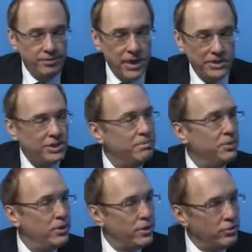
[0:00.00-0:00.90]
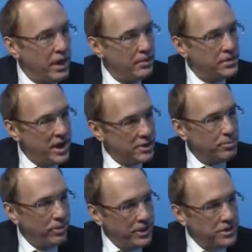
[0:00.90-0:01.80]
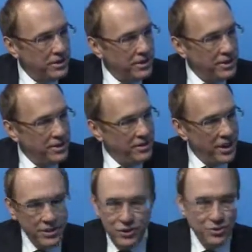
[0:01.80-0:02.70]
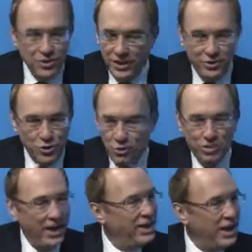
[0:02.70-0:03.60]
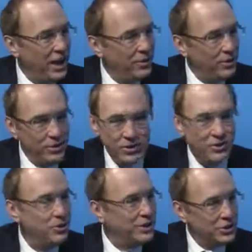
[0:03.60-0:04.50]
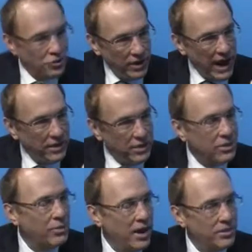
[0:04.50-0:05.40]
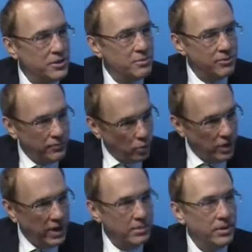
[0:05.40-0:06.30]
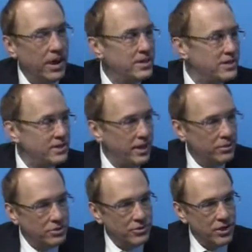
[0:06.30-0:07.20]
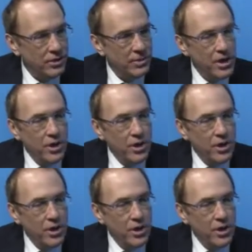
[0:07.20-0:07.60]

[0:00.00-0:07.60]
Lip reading: simple thrombus aspiration, that is using a tube-like catheter just to extract the thrombus before it embolizes downstream,